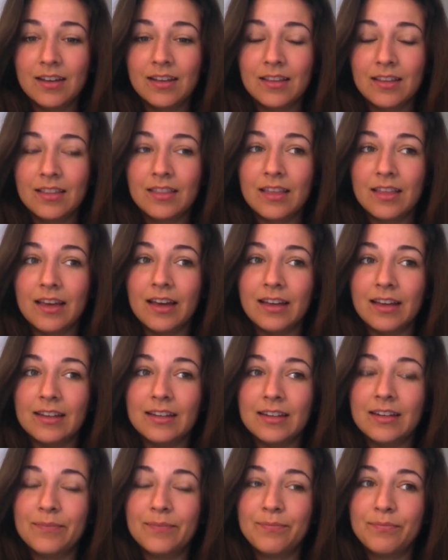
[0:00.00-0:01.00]
that
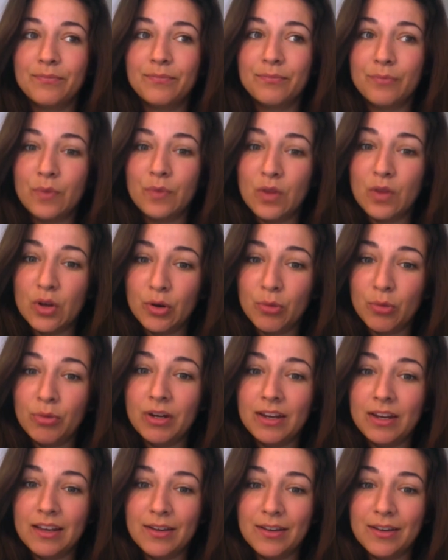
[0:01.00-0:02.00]

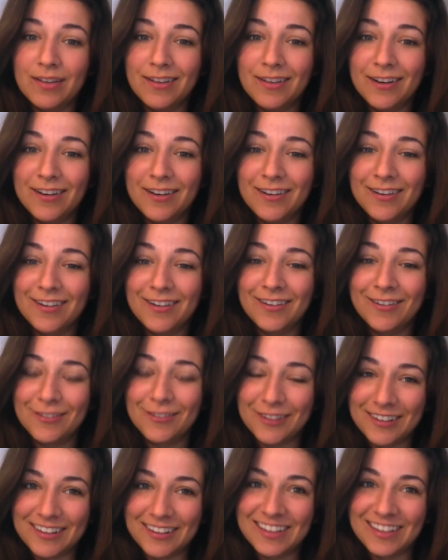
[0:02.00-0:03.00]
nobody
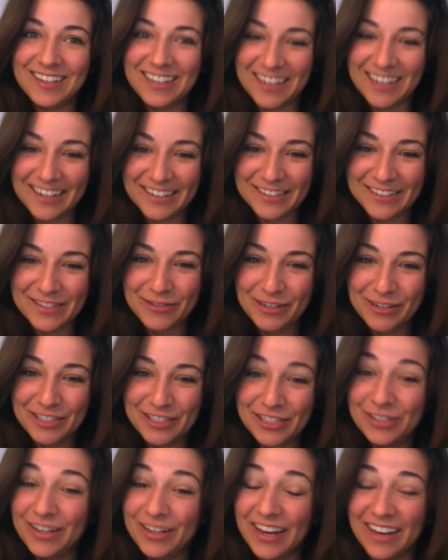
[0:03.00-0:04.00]
really cares
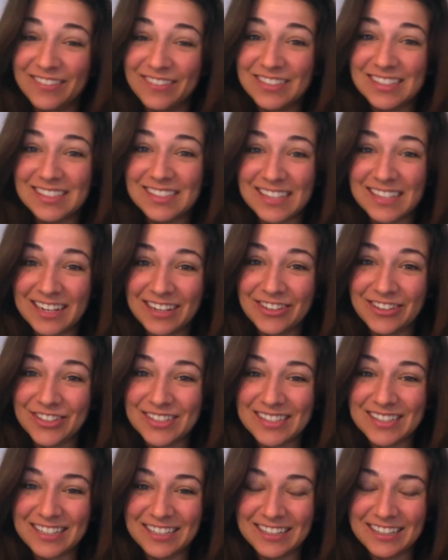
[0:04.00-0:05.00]
what you have to say,
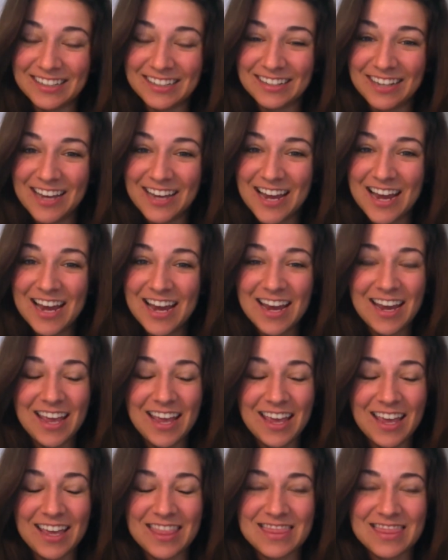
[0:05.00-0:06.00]
Christina.
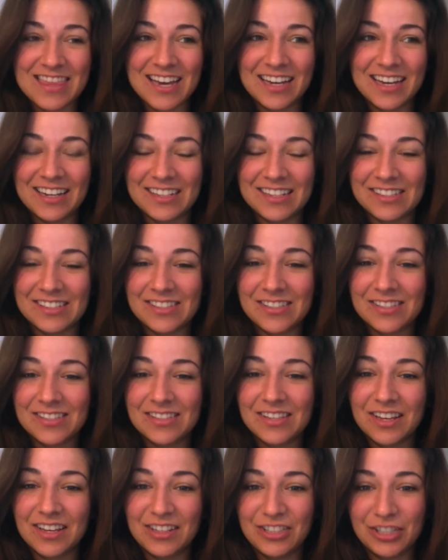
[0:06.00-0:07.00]
And that is
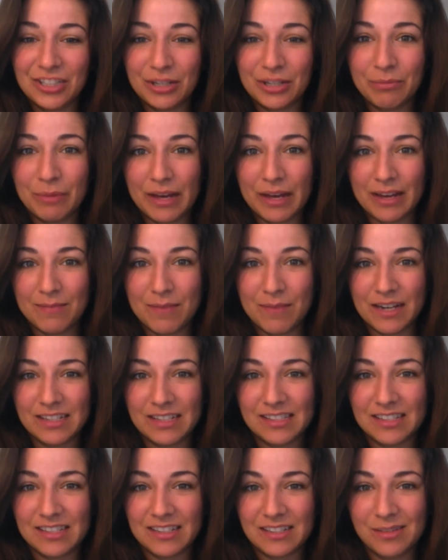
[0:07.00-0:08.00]
such a bad
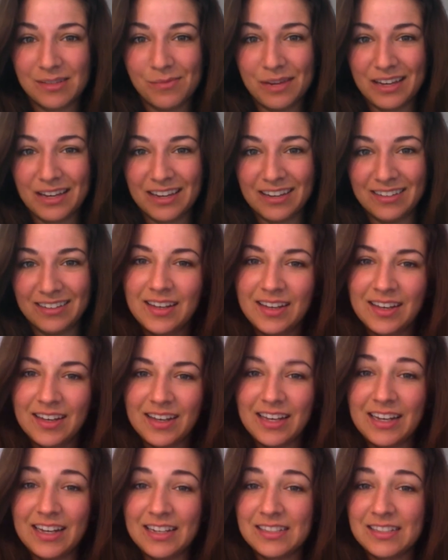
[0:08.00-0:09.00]
mindset to be in.
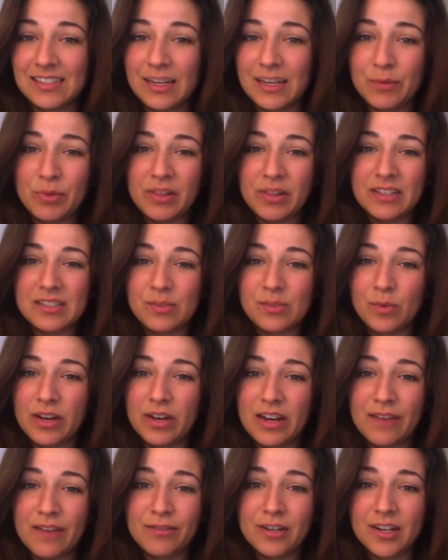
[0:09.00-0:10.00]
An example is
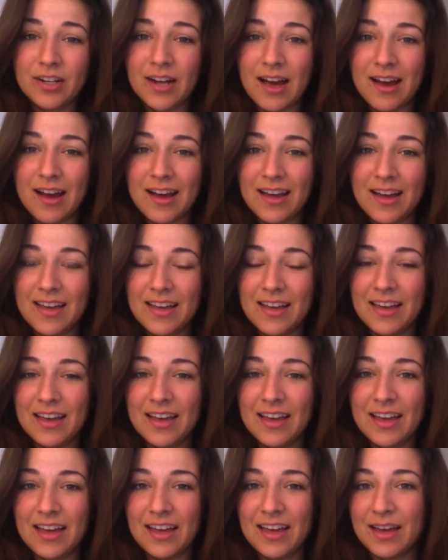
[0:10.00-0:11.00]
whenever
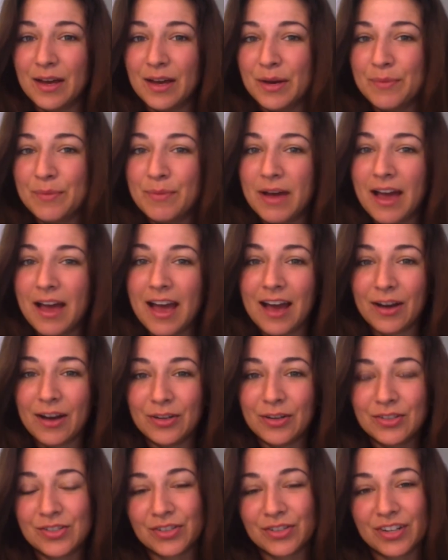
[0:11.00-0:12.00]
I am
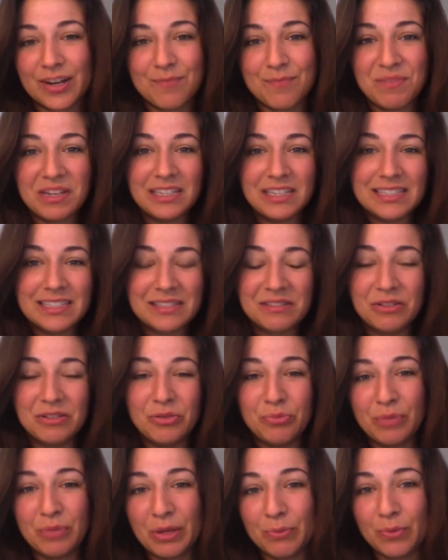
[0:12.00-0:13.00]
out or I meet
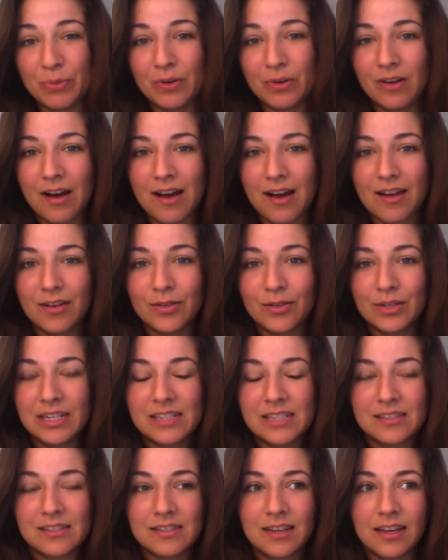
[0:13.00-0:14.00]
new people, I
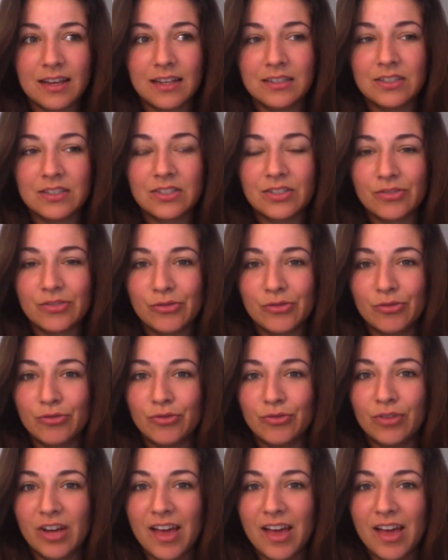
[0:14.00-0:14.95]
always tend to